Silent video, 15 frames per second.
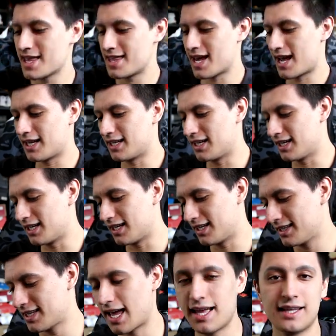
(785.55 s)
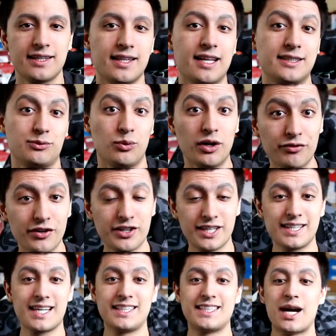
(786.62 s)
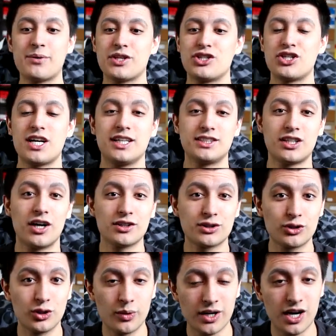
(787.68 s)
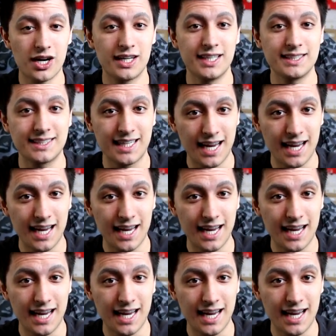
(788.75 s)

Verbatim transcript: that uh that's one fun thing that Chad with a J is also doing on his